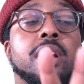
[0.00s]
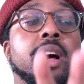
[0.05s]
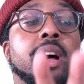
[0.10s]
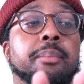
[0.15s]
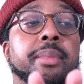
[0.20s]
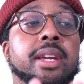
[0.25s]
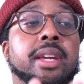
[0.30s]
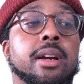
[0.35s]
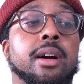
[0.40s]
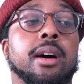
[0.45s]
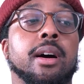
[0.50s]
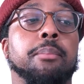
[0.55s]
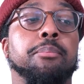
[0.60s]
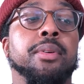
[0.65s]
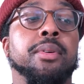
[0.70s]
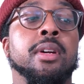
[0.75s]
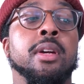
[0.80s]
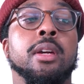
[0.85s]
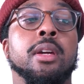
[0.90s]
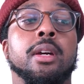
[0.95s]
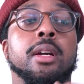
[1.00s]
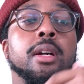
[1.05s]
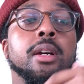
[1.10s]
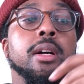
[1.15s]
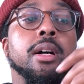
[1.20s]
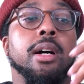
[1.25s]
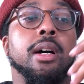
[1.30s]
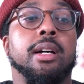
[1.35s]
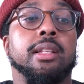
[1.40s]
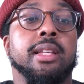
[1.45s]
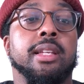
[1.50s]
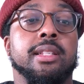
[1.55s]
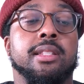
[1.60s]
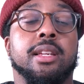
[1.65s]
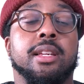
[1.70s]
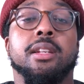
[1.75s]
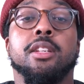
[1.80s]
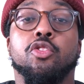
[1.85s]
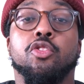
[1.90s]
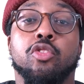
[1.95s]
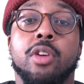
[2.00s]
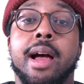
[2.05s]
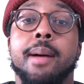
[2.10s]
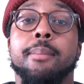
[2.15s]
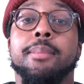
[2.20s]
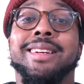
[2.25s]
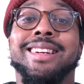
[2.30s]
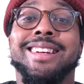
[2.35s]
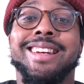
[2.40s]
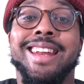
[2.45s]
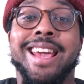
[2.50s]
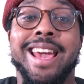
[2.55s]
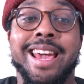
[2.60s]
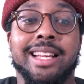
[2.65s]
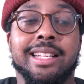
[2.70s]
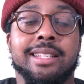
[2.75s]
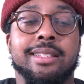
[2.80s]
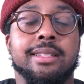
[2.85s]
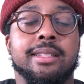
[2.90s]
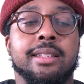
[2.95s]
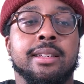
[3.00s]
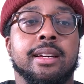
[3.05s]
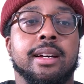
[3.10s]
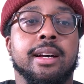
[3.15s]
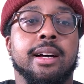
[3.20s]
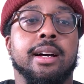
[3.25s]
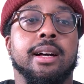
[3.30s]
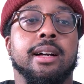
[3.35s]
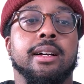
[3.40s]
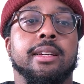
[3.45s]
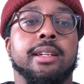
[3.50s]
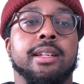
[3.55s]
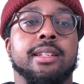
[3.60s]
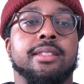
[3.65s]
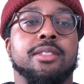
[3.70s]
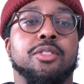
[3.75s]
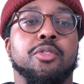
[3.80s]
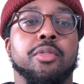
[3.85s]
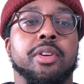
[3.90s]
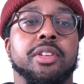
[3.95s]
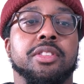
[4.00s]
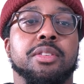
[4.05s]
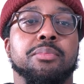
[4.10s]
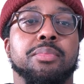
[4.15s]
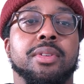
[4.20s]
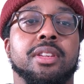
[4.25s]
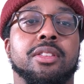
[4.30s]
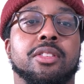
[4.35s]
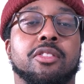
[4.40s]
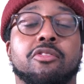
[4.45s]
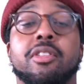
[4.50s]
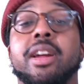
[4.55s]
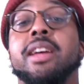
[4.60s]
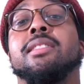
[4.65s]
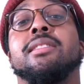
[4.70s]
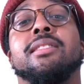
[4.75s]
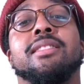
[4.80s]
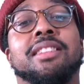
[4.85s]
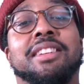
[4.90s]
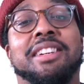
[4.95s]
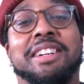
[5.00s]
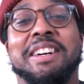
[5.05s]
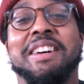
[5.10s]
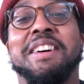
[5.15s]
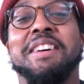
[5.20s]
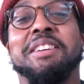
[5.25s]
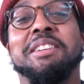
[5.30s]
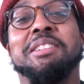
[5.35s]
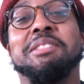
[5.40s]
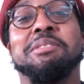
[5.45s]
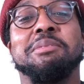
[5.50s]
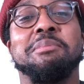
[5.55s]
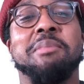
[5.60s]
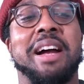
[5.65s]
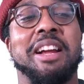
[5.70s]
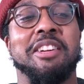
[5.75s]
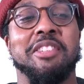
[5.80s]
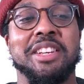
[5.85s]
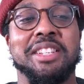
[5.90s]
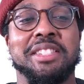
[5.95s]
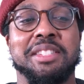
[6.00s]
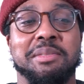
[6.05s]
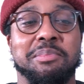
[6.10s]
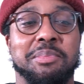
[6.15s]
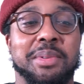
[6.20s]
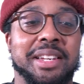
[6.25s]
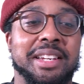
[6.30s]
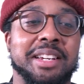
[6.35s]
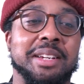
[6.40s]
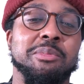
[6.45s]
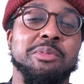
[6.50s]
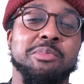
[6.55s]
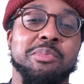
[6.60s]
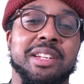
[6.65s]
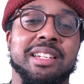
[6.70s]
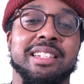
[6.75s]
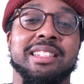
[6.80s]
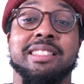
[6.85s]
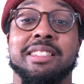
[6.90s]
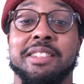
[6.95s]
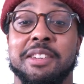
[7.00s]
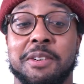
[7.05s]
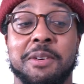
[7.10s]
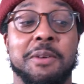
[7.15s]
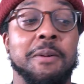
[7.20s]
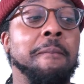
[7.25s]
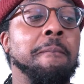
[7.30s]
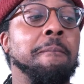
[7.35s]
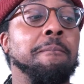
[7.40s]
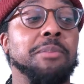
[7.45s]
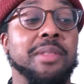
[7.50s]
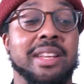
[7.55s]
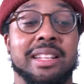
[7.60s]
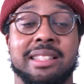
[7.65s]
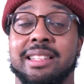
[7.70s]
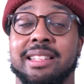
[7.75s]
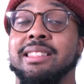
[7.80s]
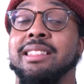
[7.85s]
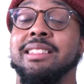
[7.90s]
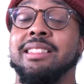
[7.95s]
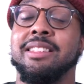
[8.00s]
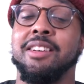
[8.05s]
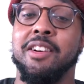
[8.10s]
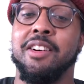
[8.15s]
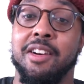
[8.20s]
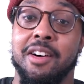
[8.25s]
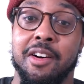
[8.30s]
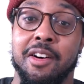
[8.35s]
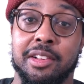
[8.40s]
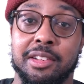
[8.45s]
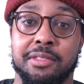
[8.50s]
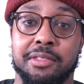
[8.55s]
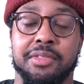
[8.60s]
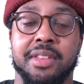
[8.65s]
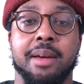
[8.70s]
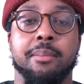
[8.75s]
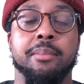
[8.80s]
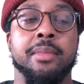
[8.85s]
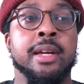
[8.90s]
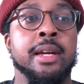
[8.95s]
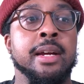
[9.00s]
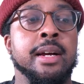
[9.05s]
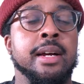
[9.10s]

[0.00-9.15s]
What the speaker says: coming up that's gonna drop next. It's going to be the rest of my recent pickups, because no, this isn't all of them.